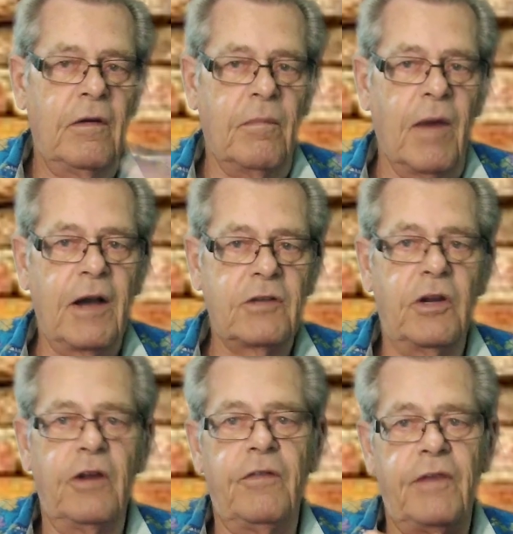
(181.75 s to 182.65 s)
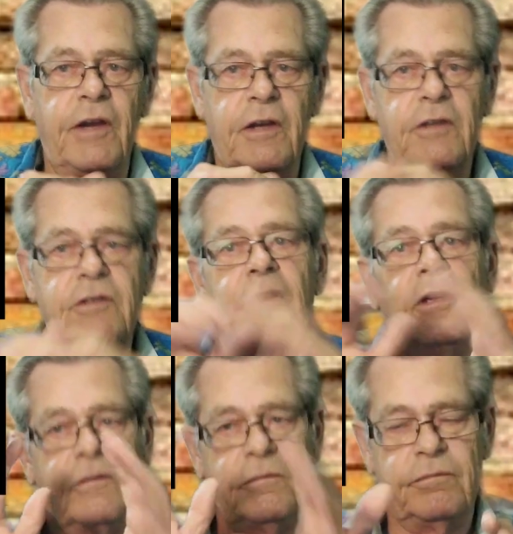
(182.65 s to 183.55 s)
marks on her fingers,
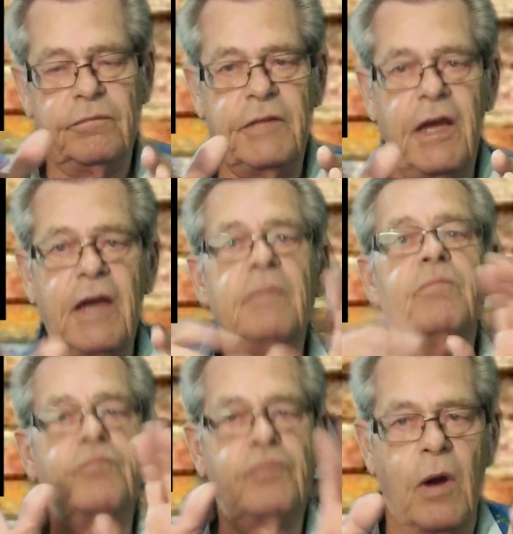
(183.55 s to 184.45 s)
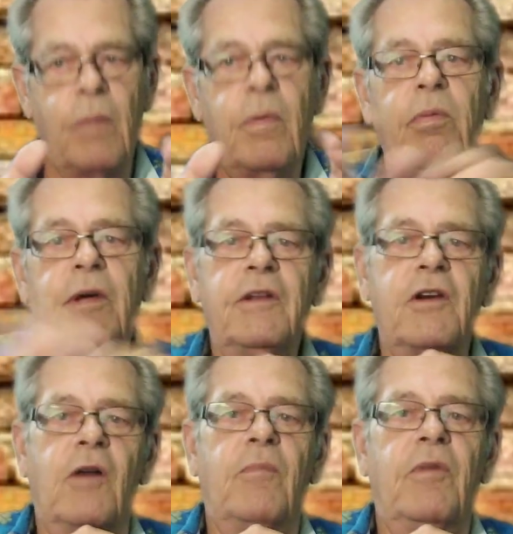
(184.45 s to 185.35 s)
dead, probably the
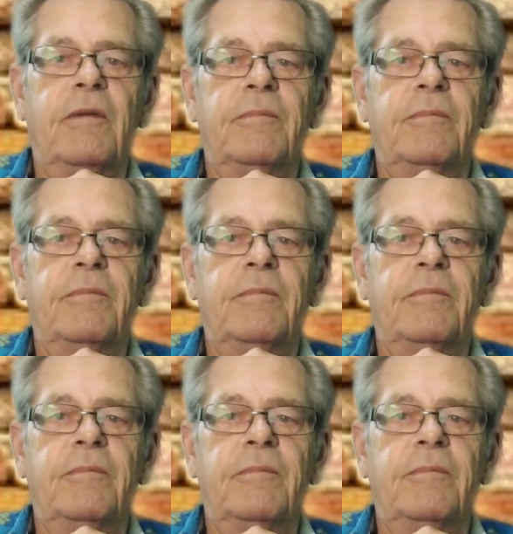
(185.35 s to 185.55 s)
cobra.